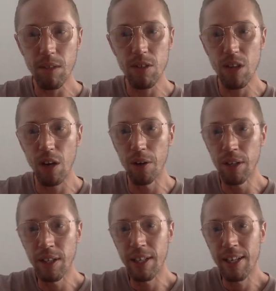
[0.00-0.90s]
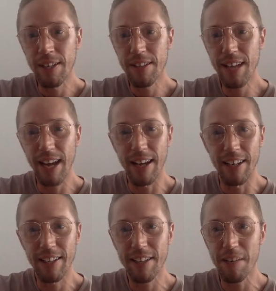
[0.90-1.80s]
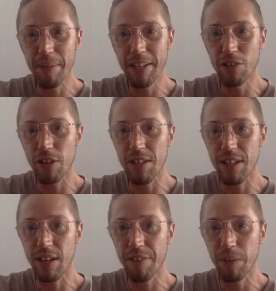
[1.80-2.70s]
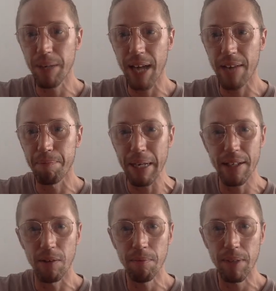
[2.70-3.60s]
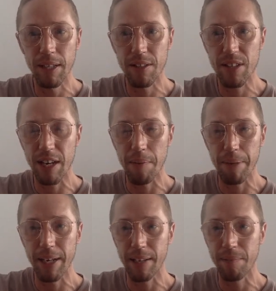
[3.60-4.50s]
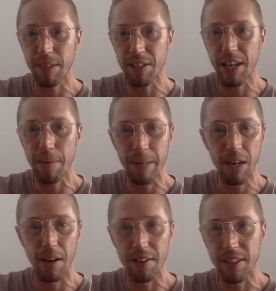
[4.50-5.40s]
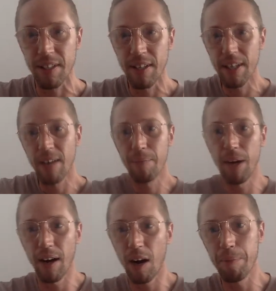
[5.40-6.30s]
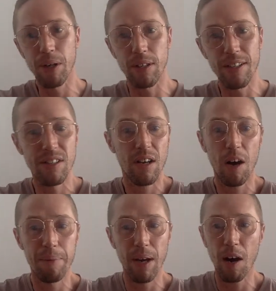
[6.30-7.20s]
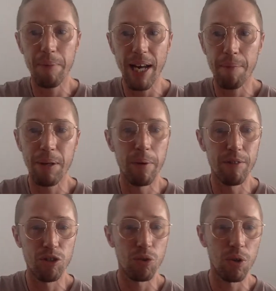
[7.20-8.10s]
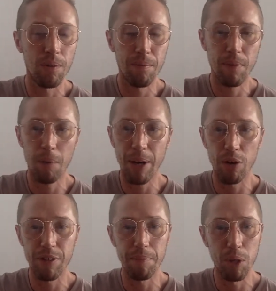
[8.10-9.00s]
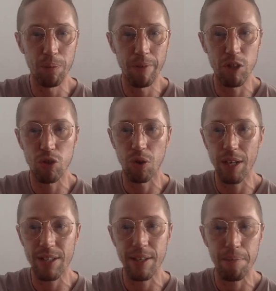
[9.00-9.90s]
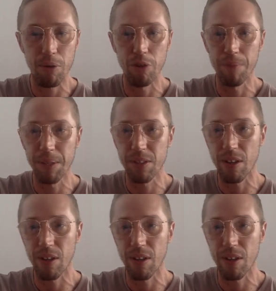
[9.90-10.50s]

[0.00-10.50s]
So yeah, it's going to be interesting. I think we can beat them. It's going to be hard, but I'll be honest. I'll be happy with a draw. I'll be over the moon with a draw. That's an improvement.